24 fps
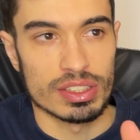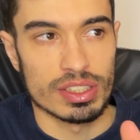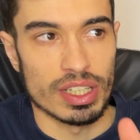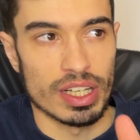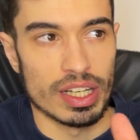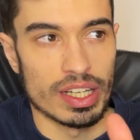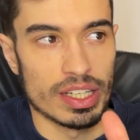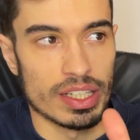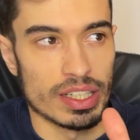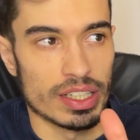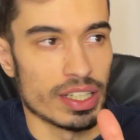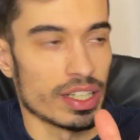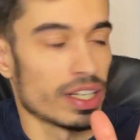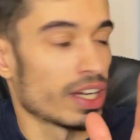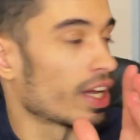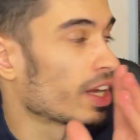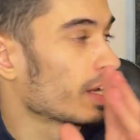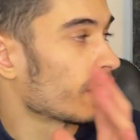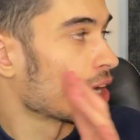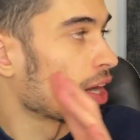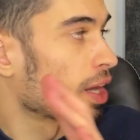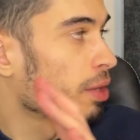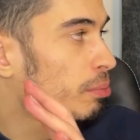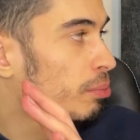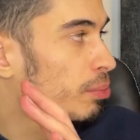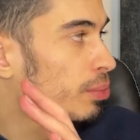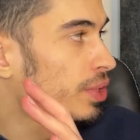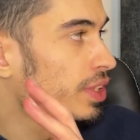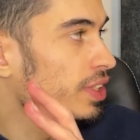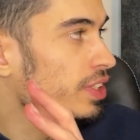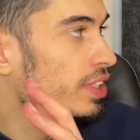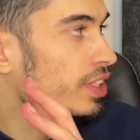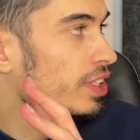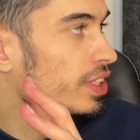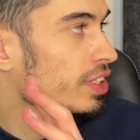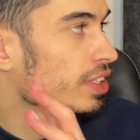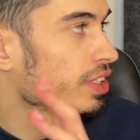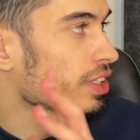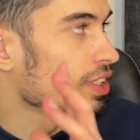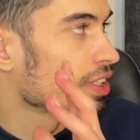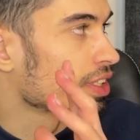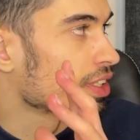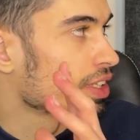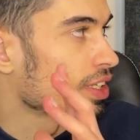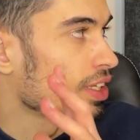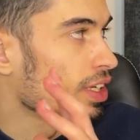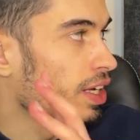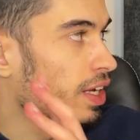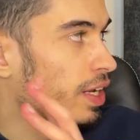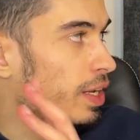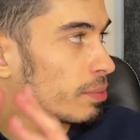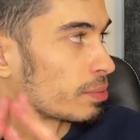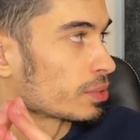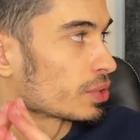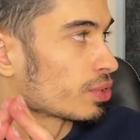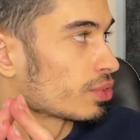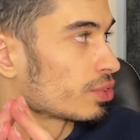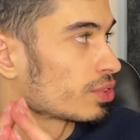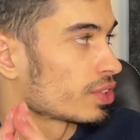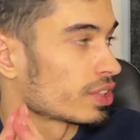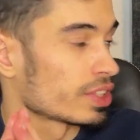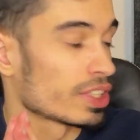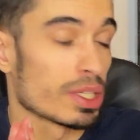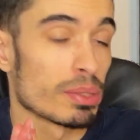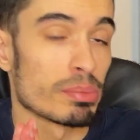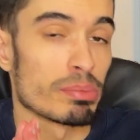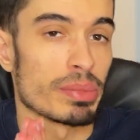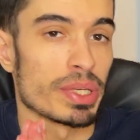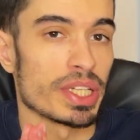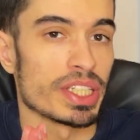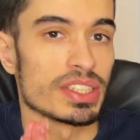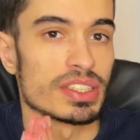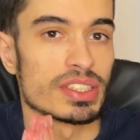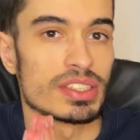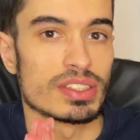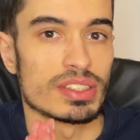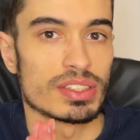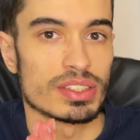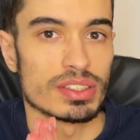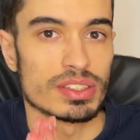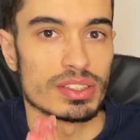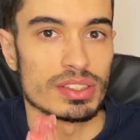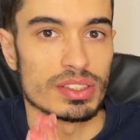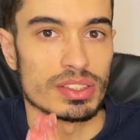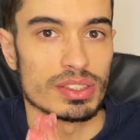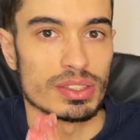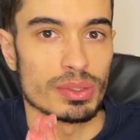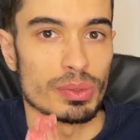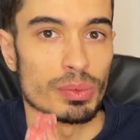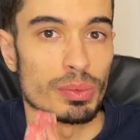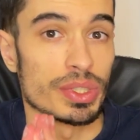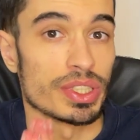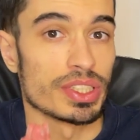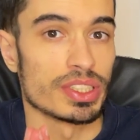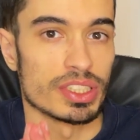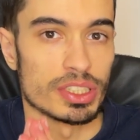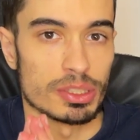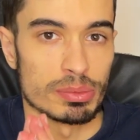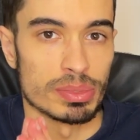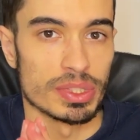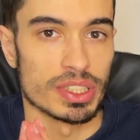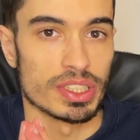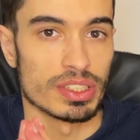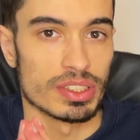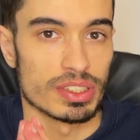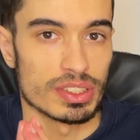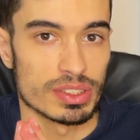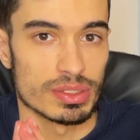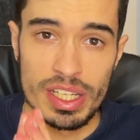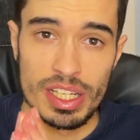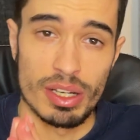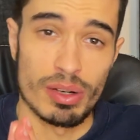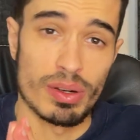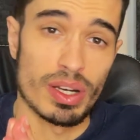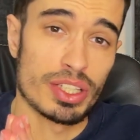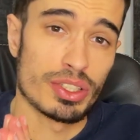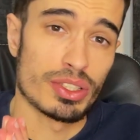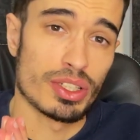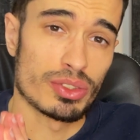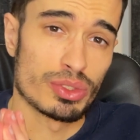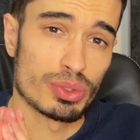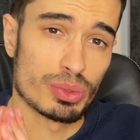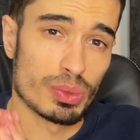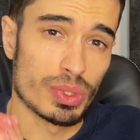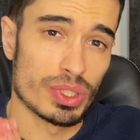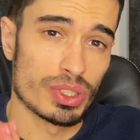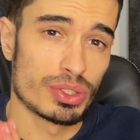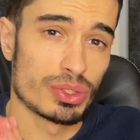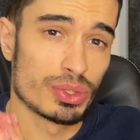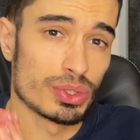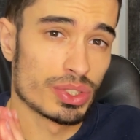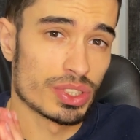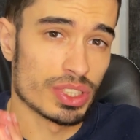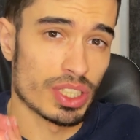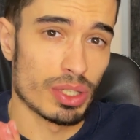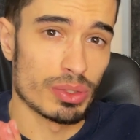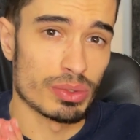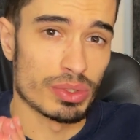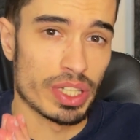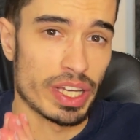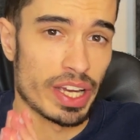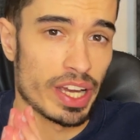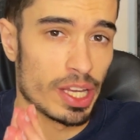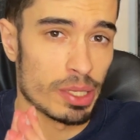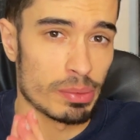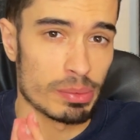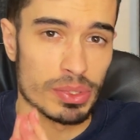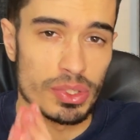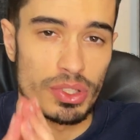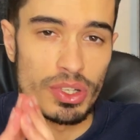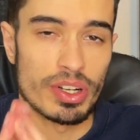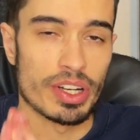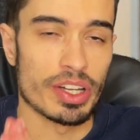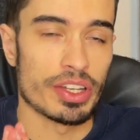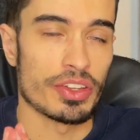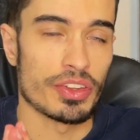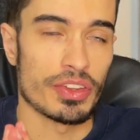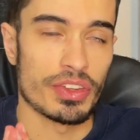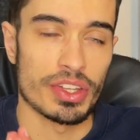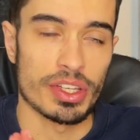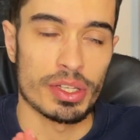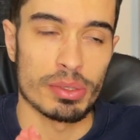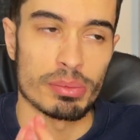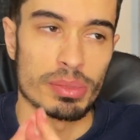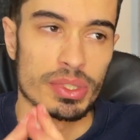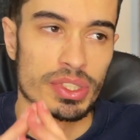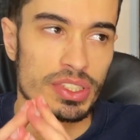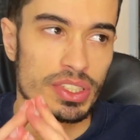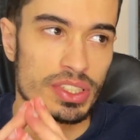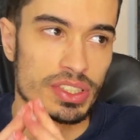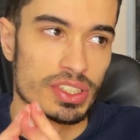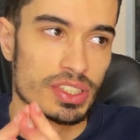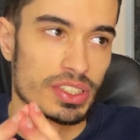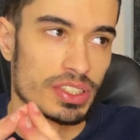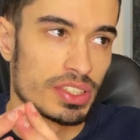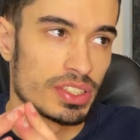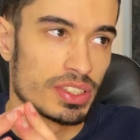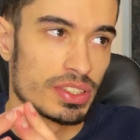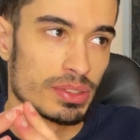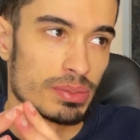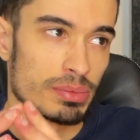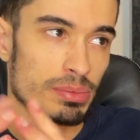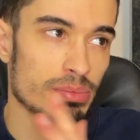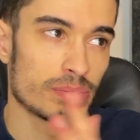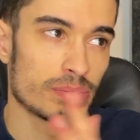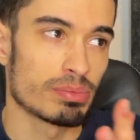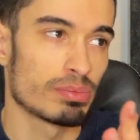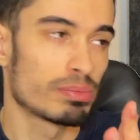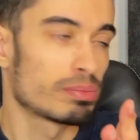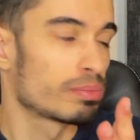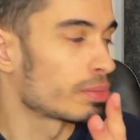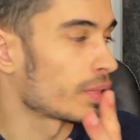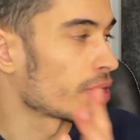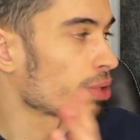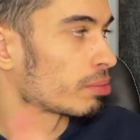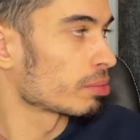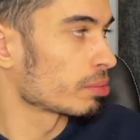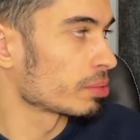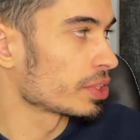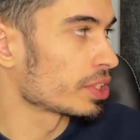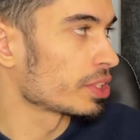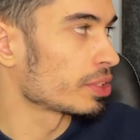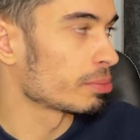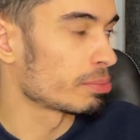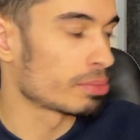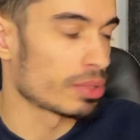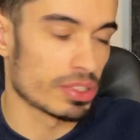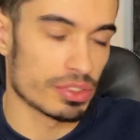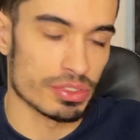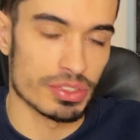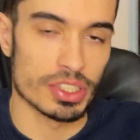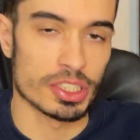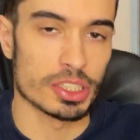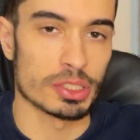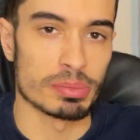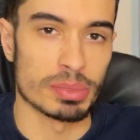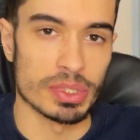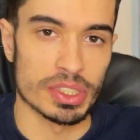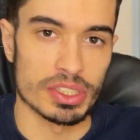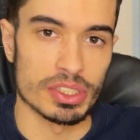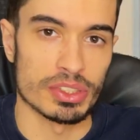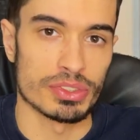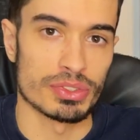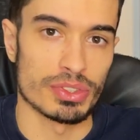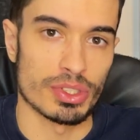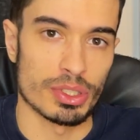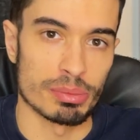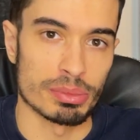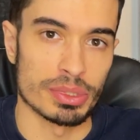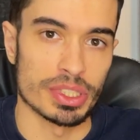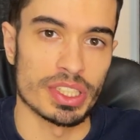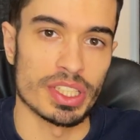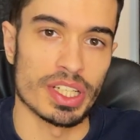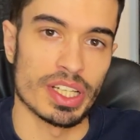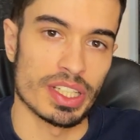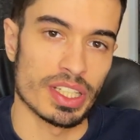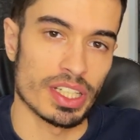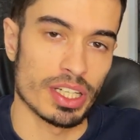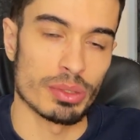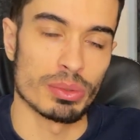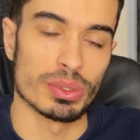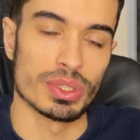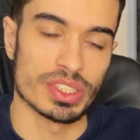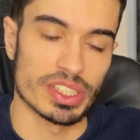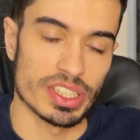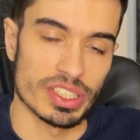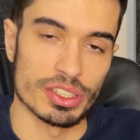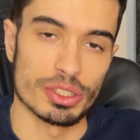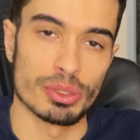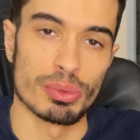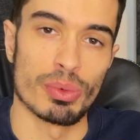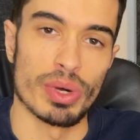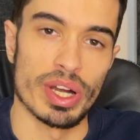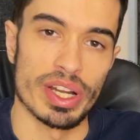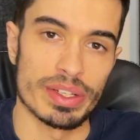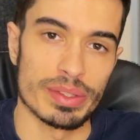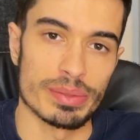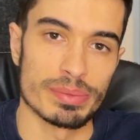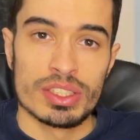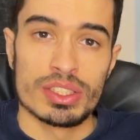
I'm really absolutely amazed with these speakers. Now, I don't want to sound hyped or anything, but this is probably the perfect speaker for me, and I will tell you why.